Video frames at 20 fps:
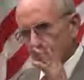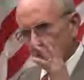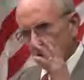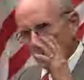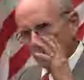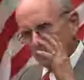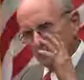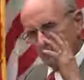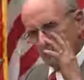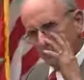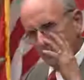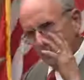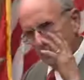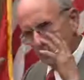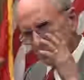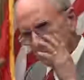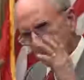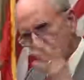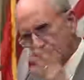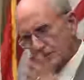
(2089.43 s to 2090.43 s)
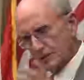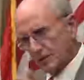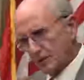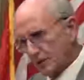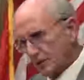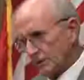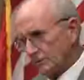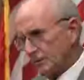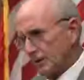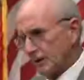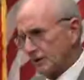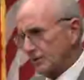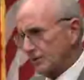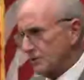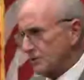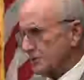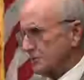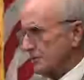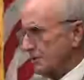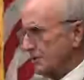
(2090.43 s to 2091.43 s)
Trump knows everything about
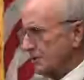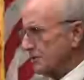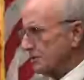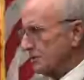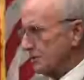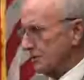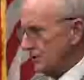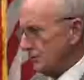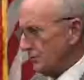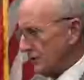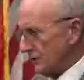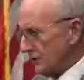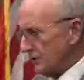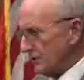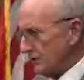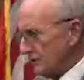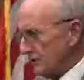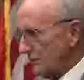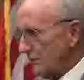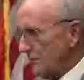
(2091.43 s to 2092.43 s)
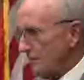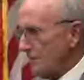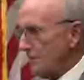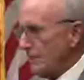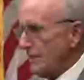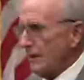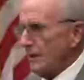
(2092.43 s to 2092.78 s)
conspiracy that we do.